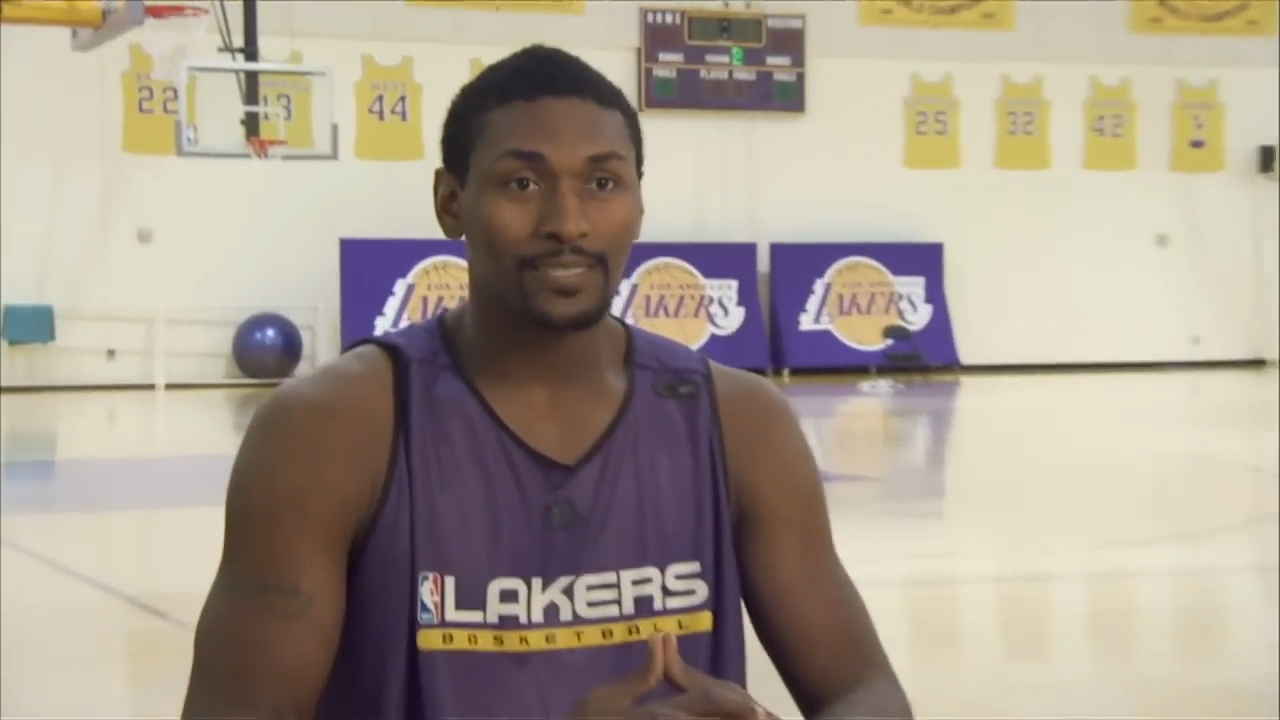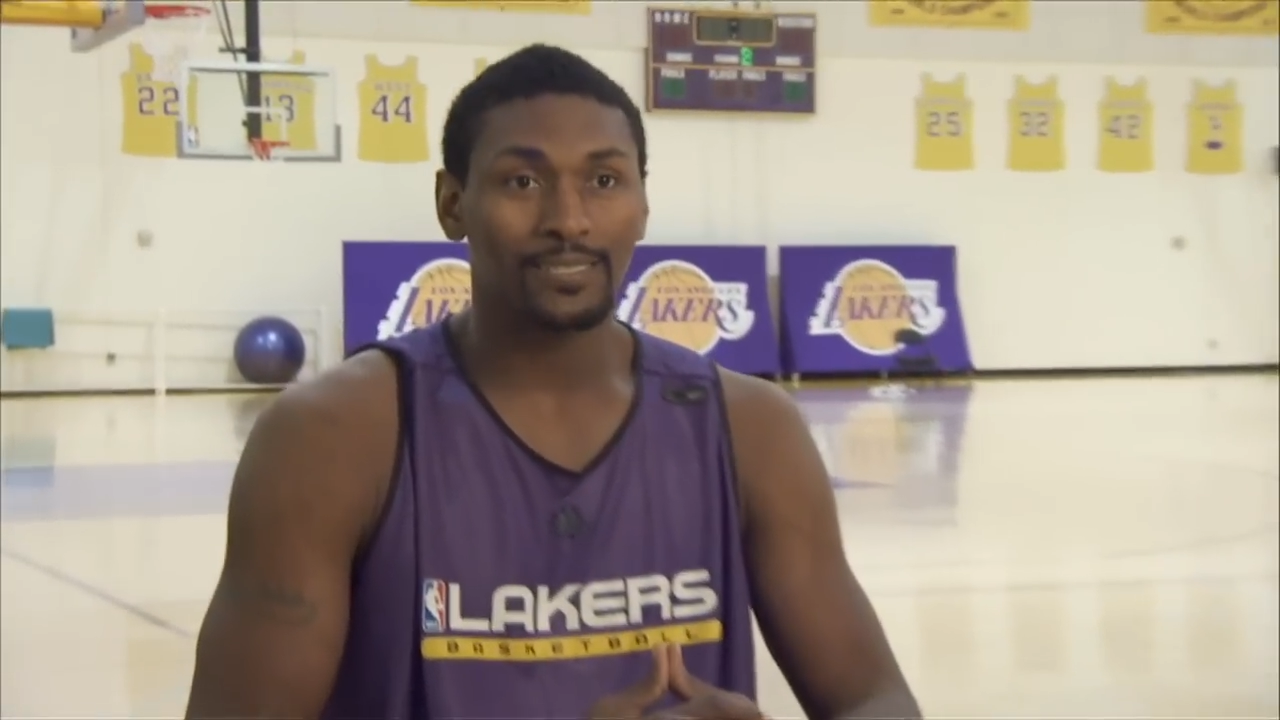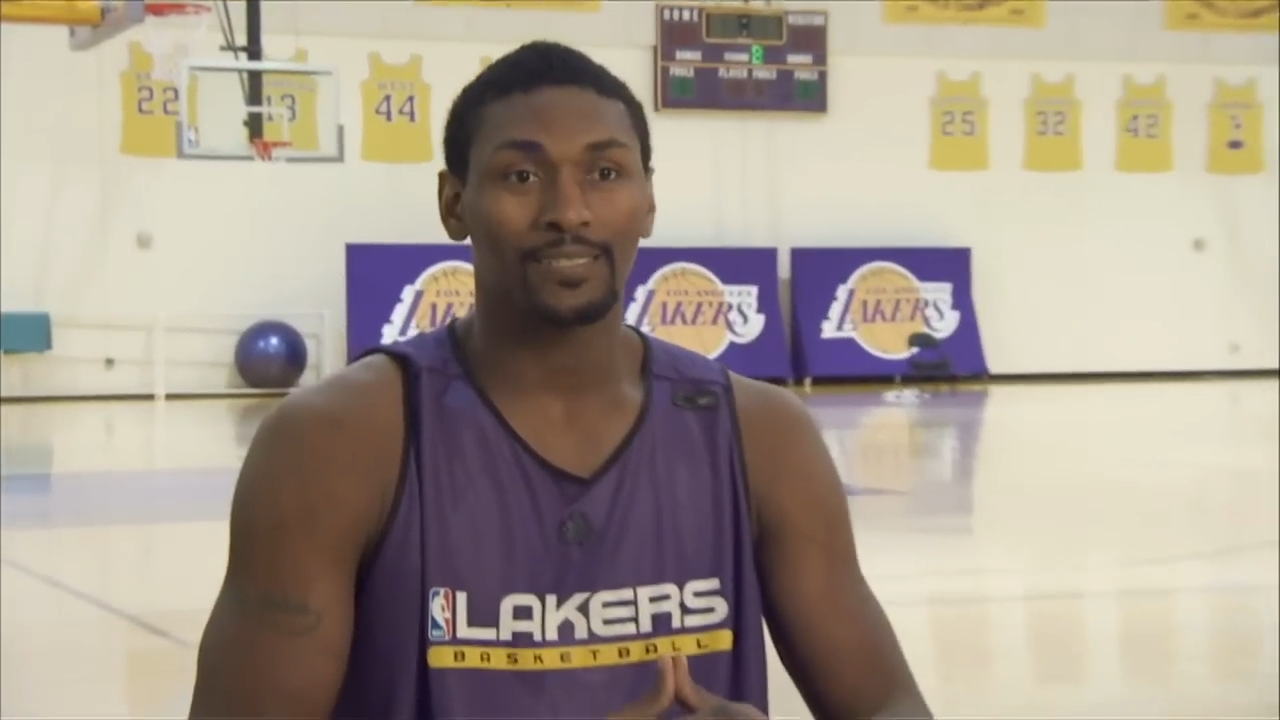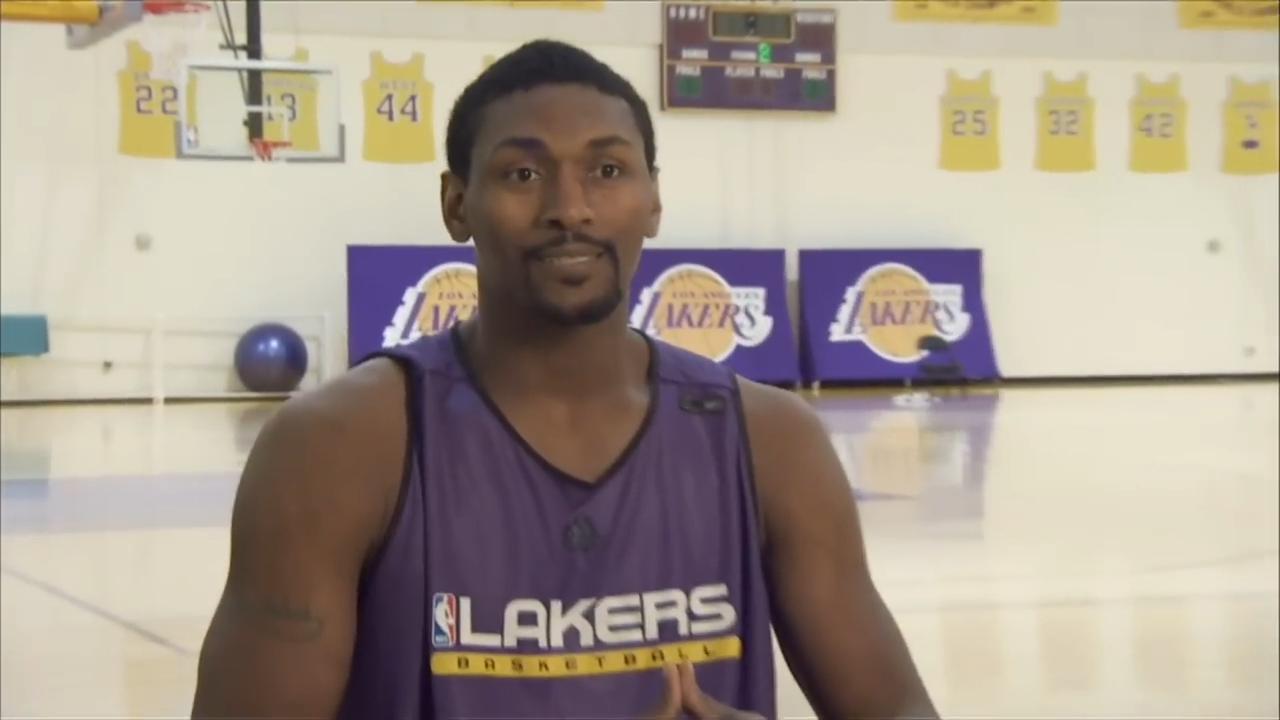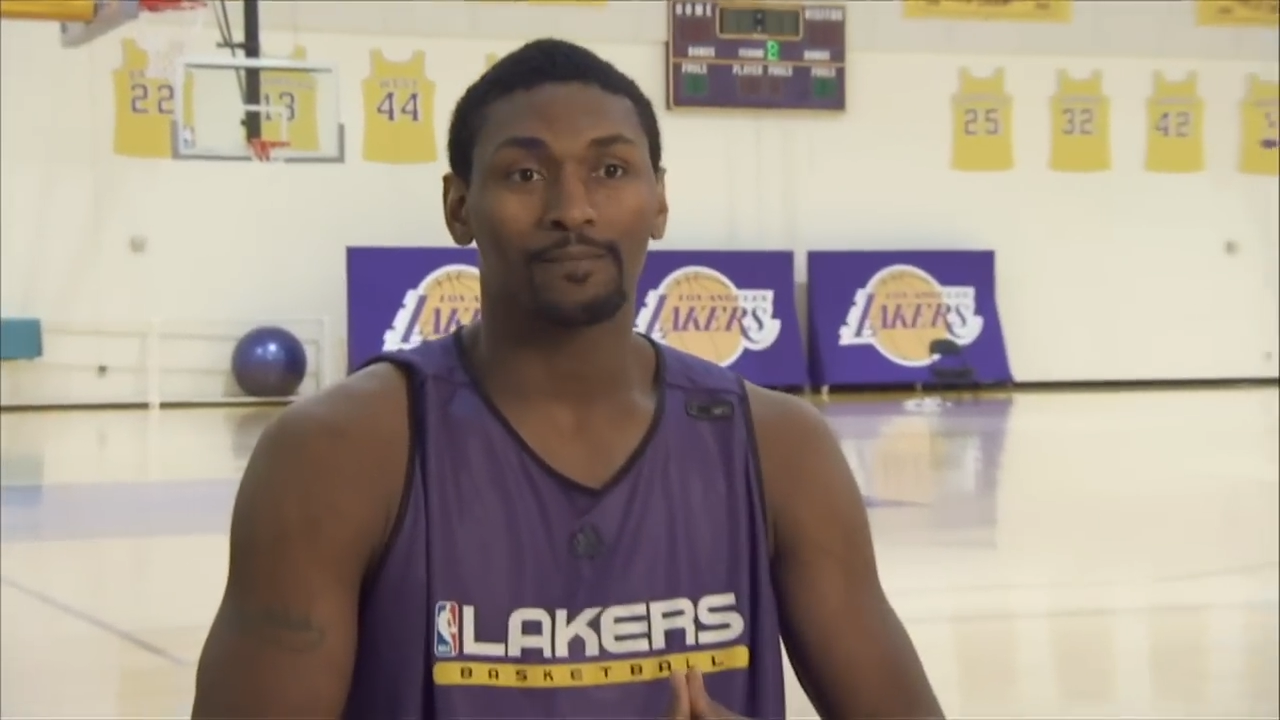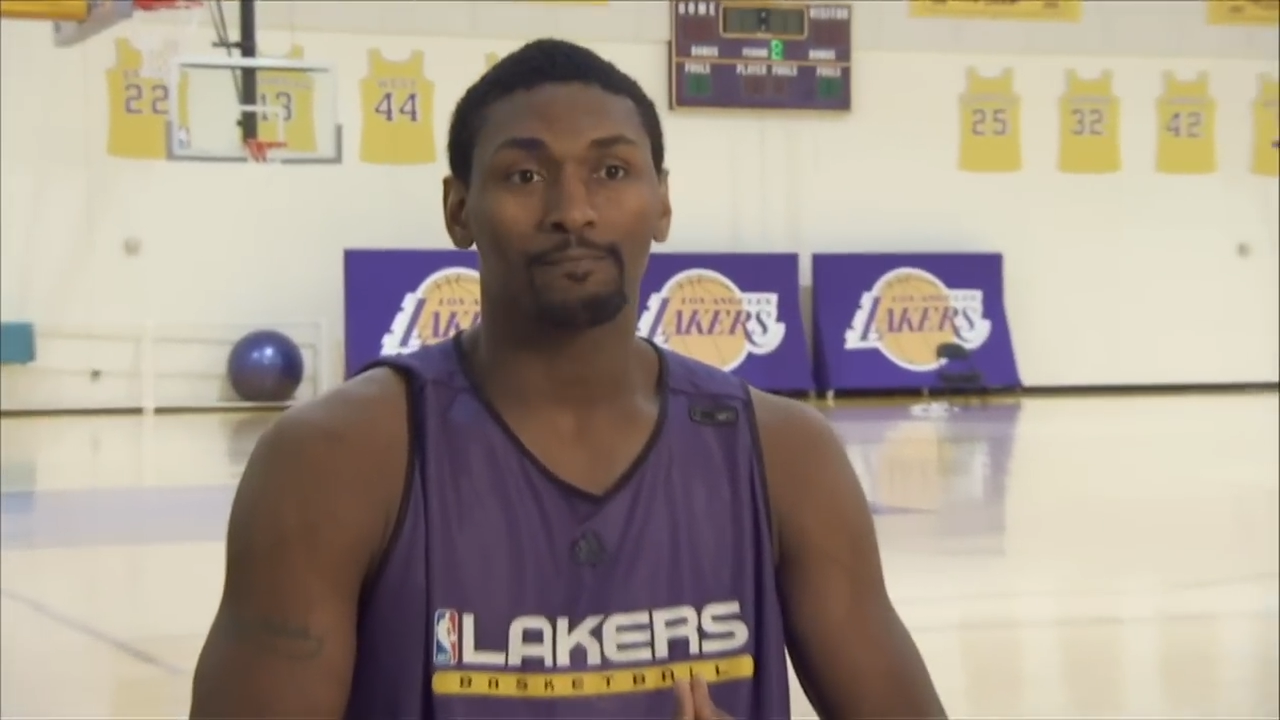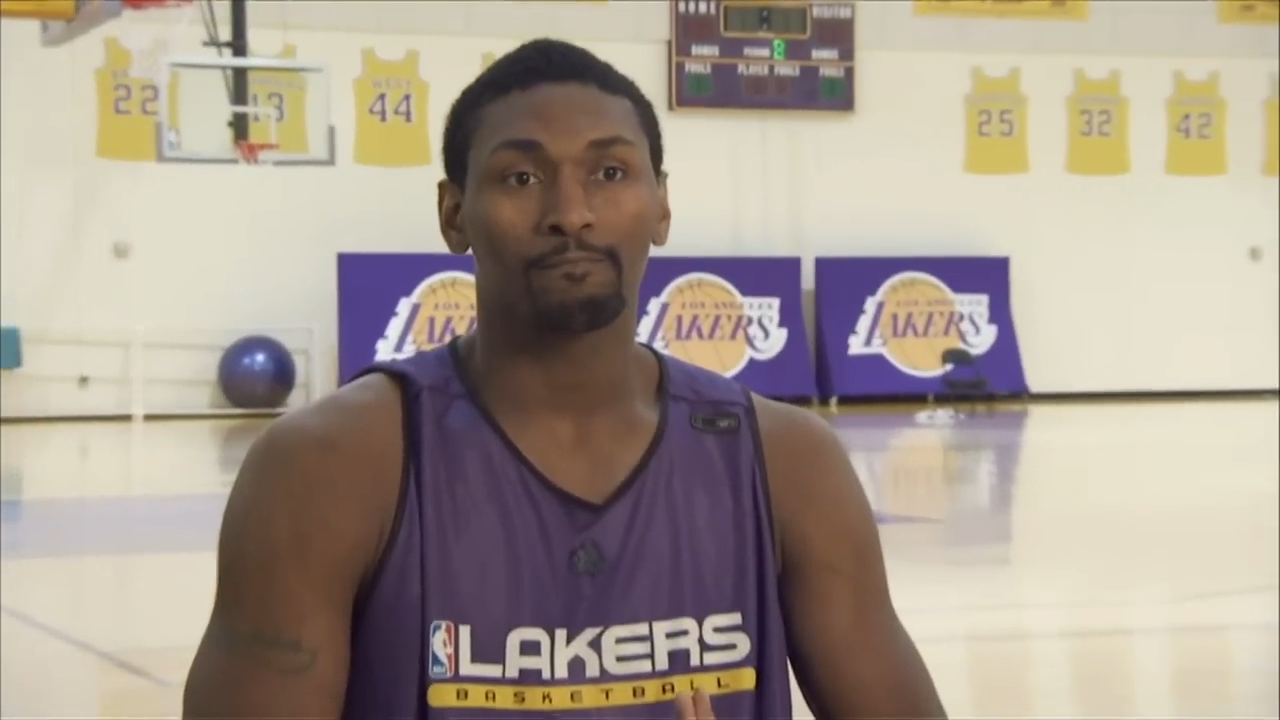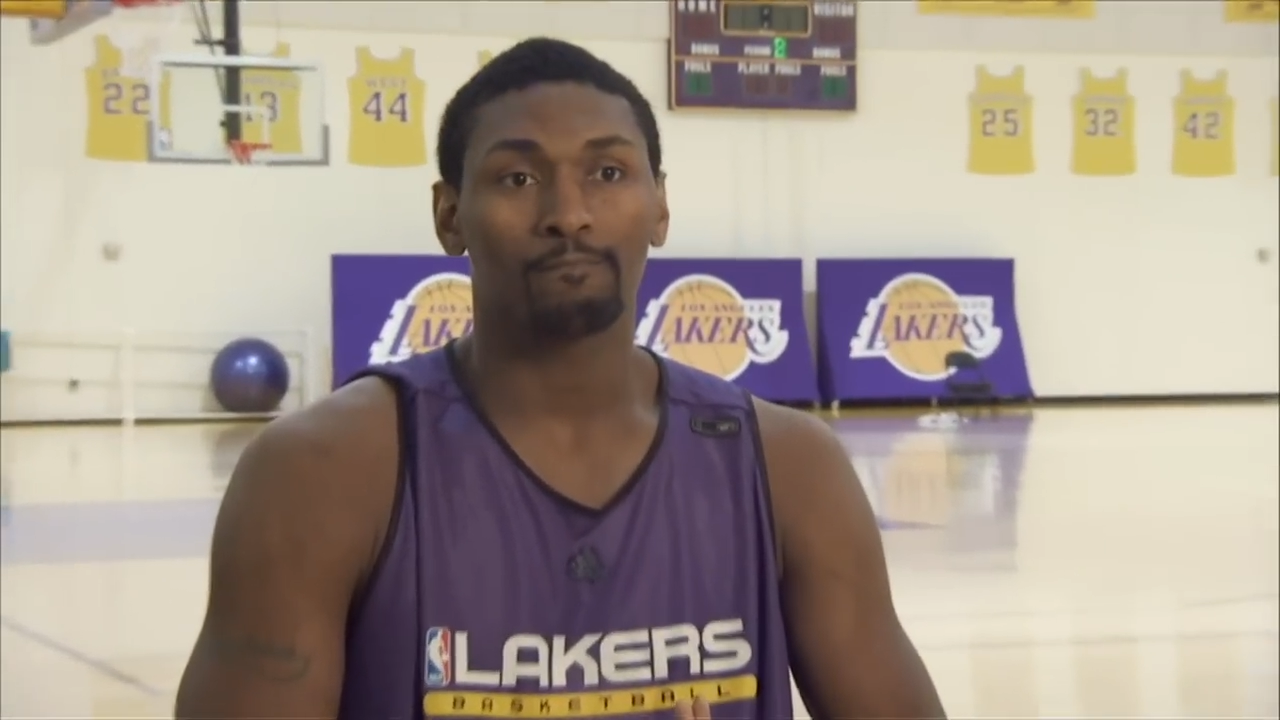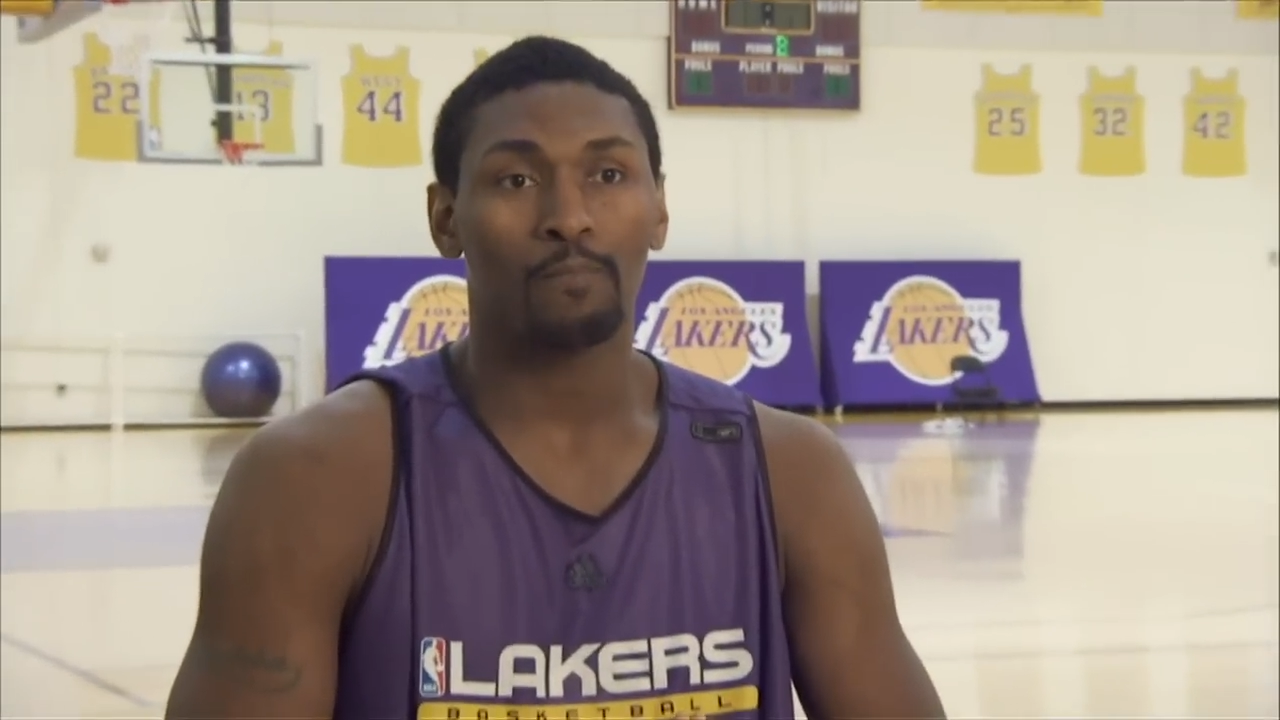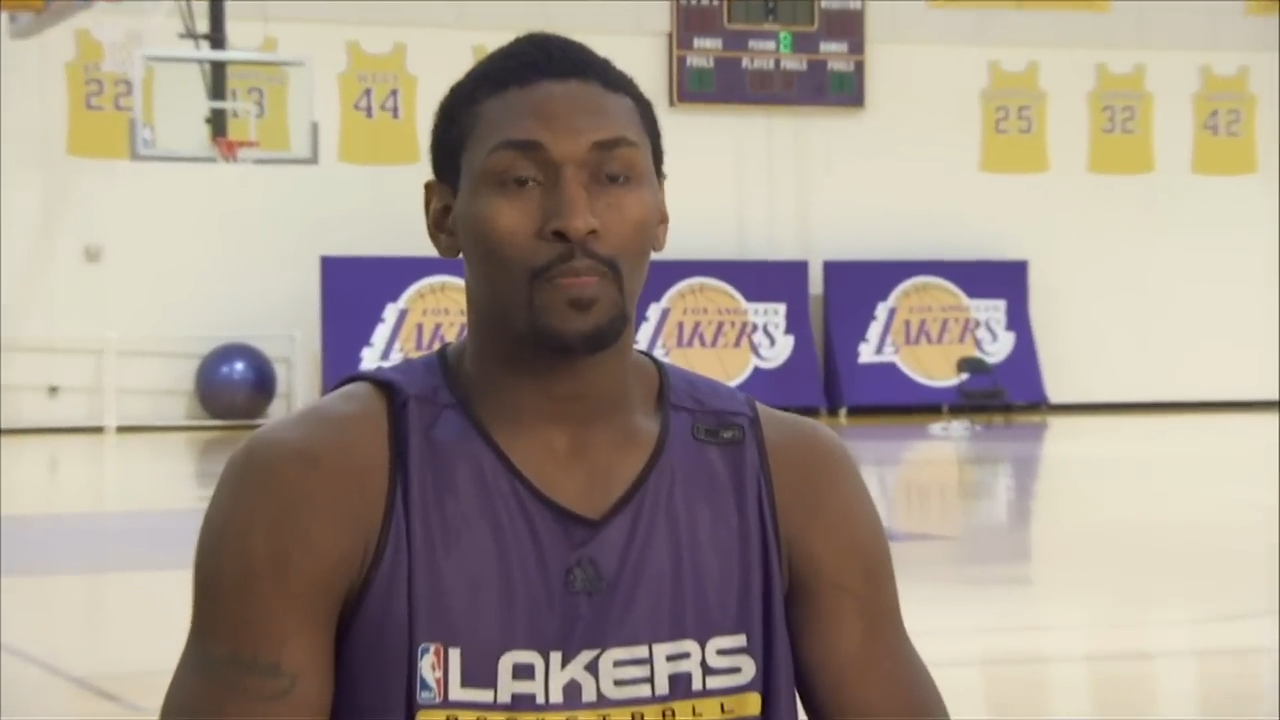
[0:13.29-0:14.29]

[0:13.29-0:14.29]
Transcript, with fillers: How are you going to do this?